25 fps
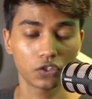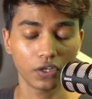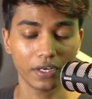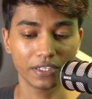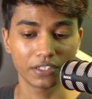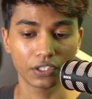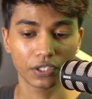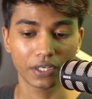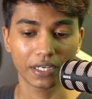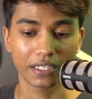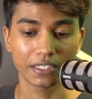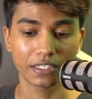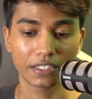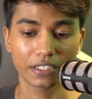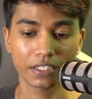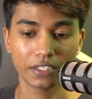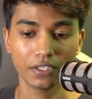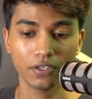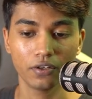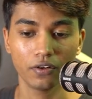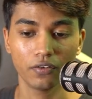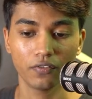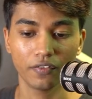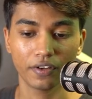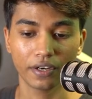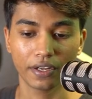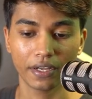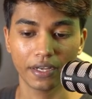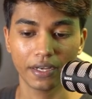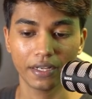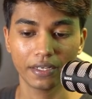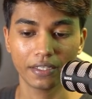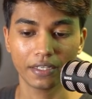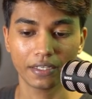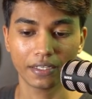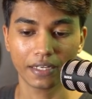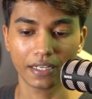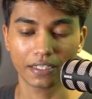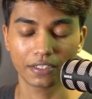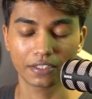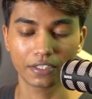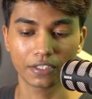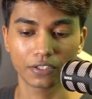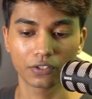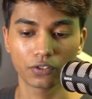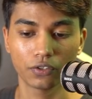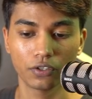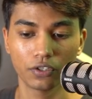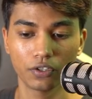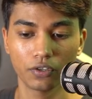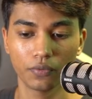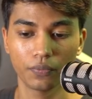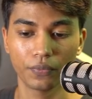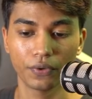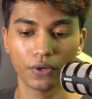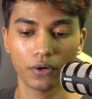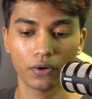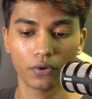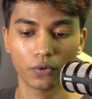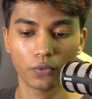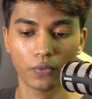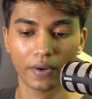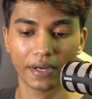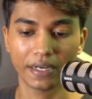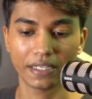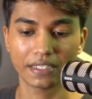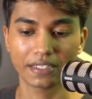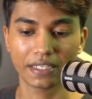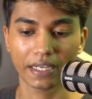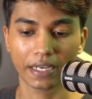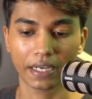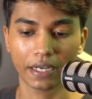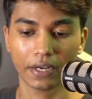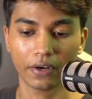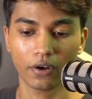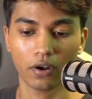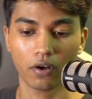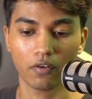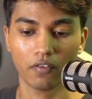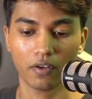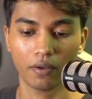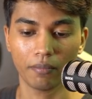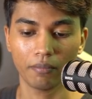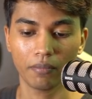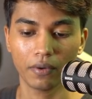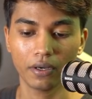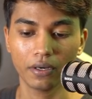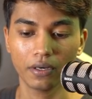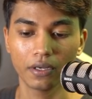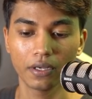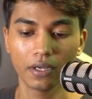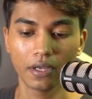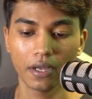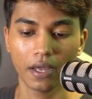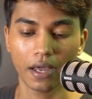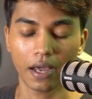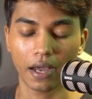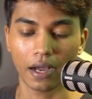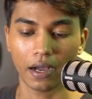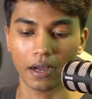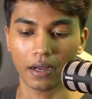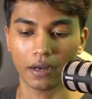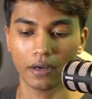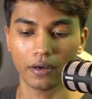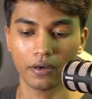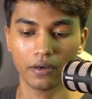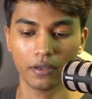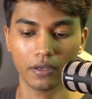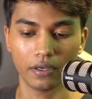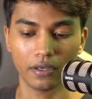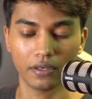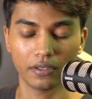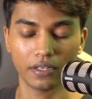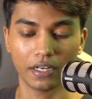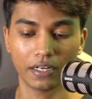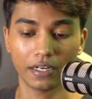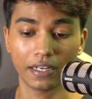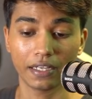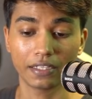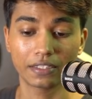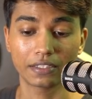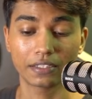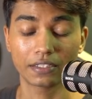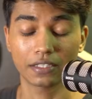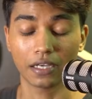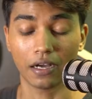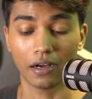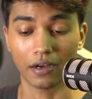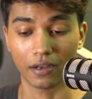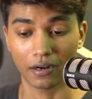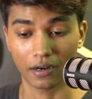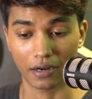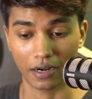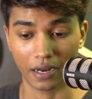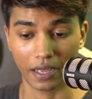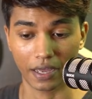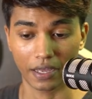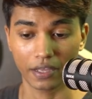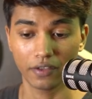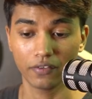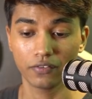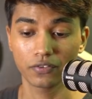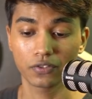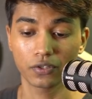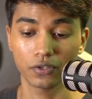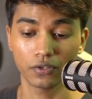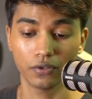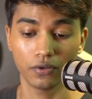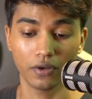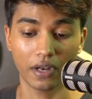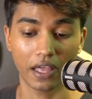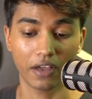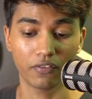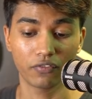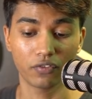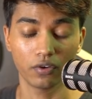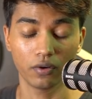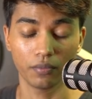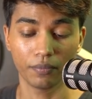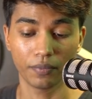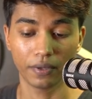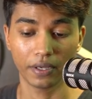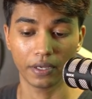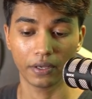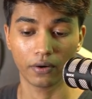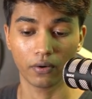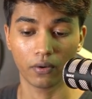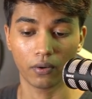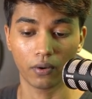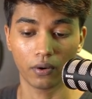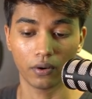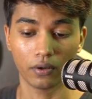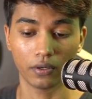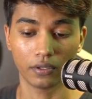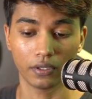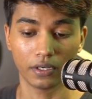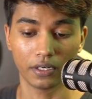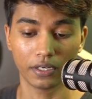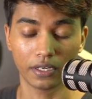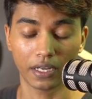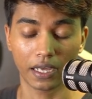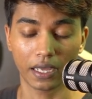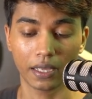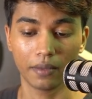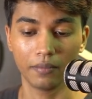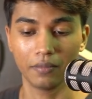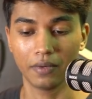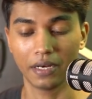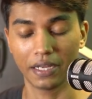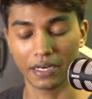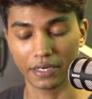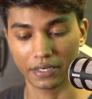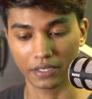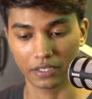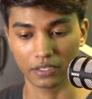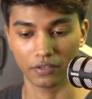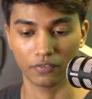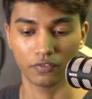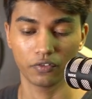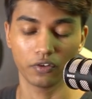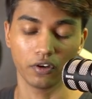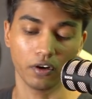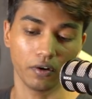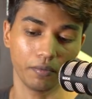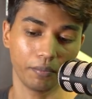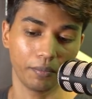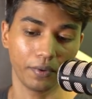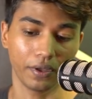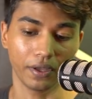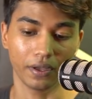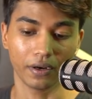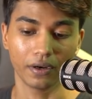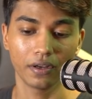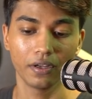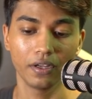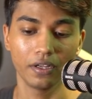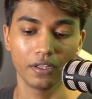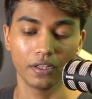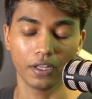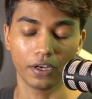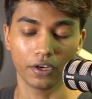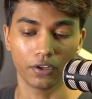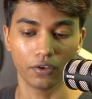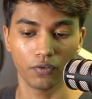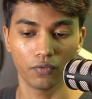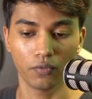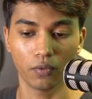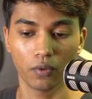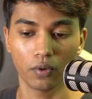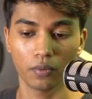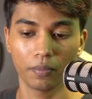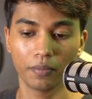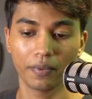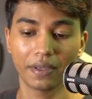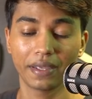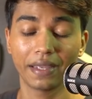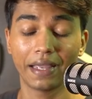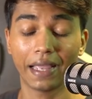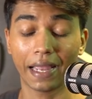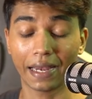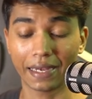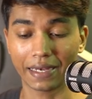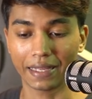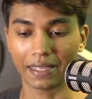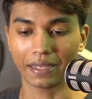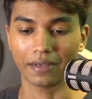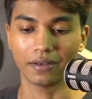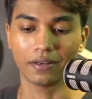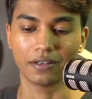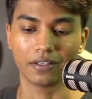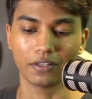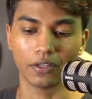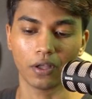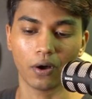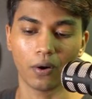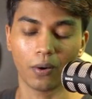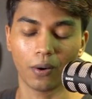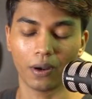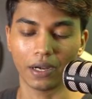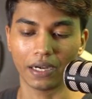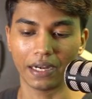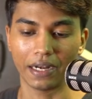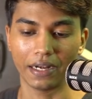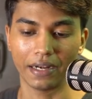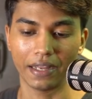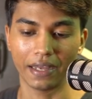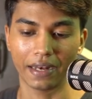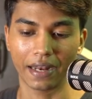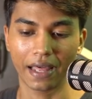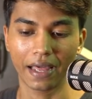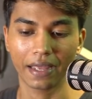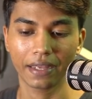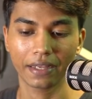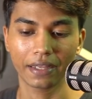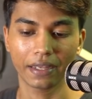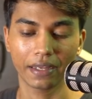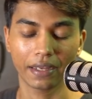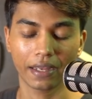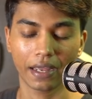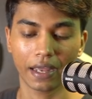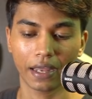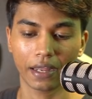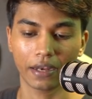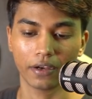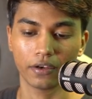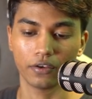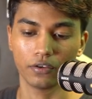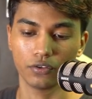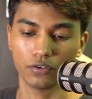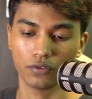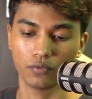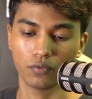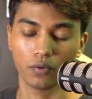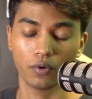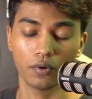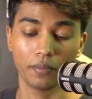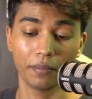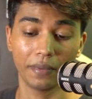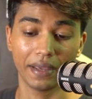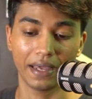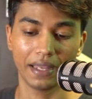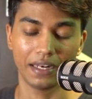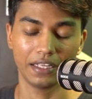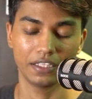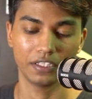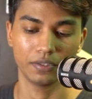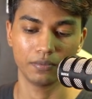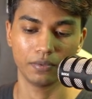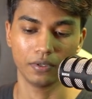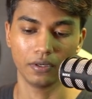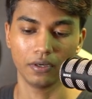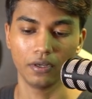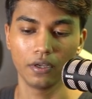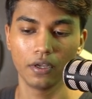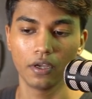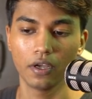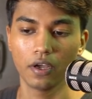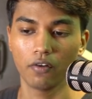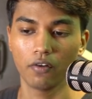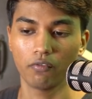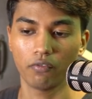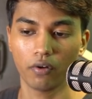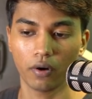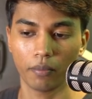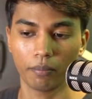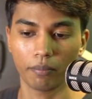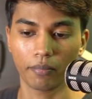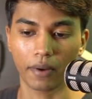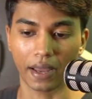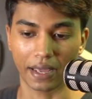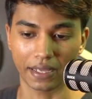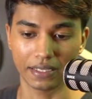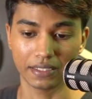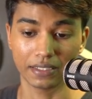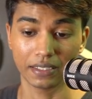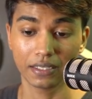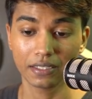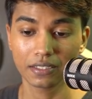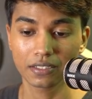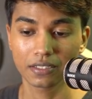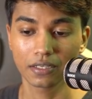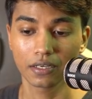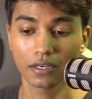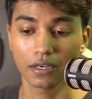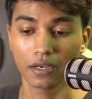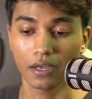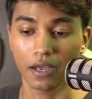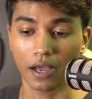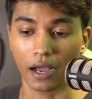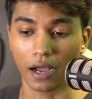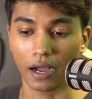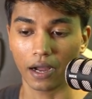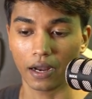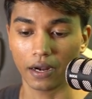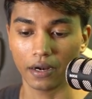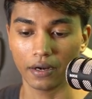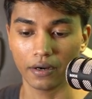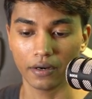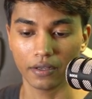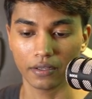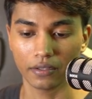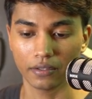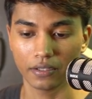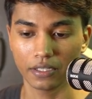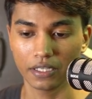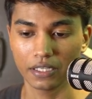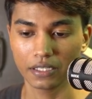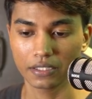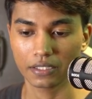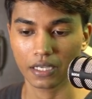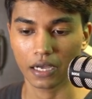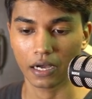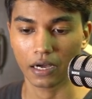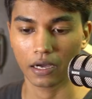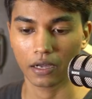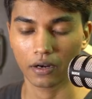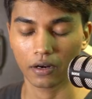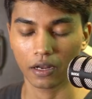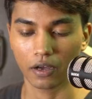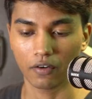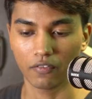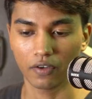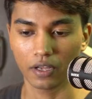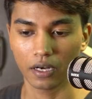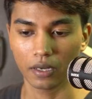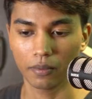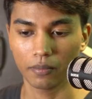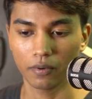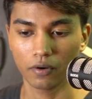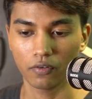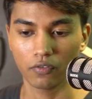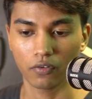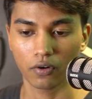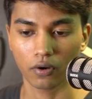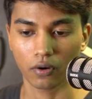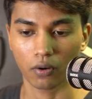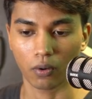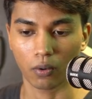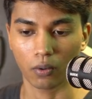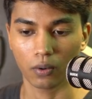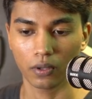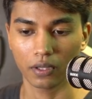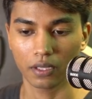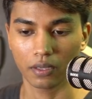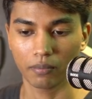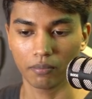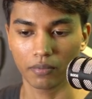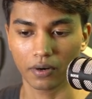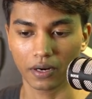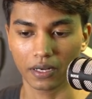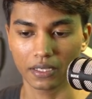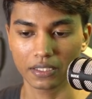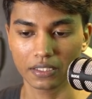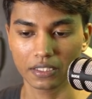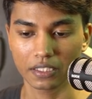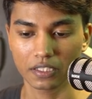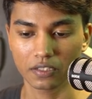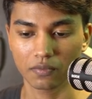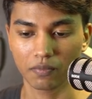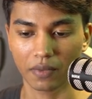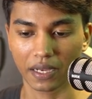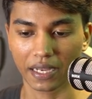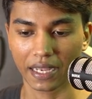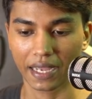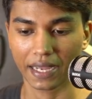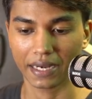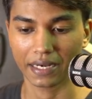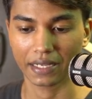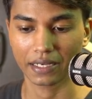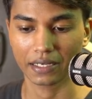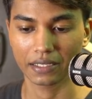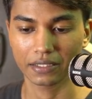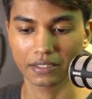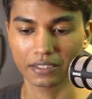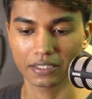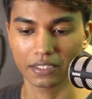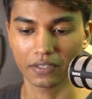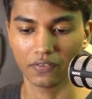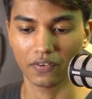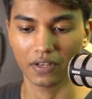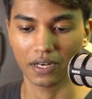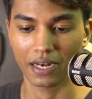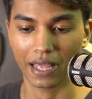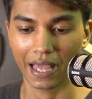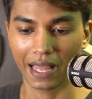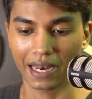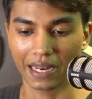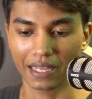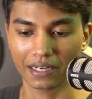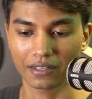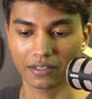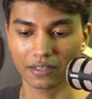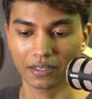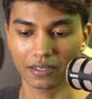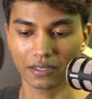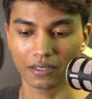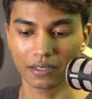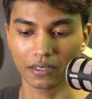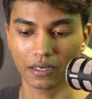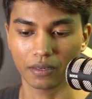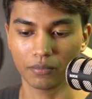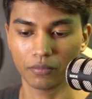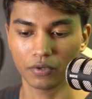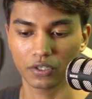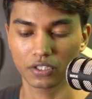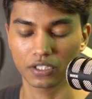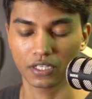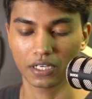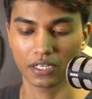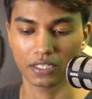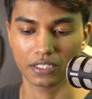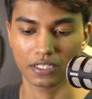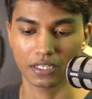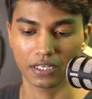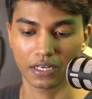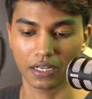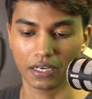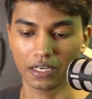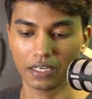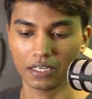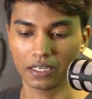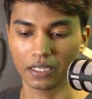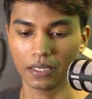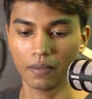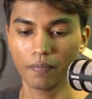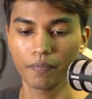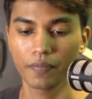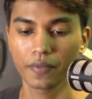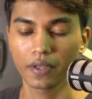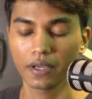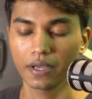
So as you can see over here, the test is going to be on 22nd November and uh, the tests are live. So you'll have to appear on the time later. If you appear, then you won't be getting the all India ranking and you won't be eligible for prizes and these are available for all the branches mechanical civil electrical computer science and it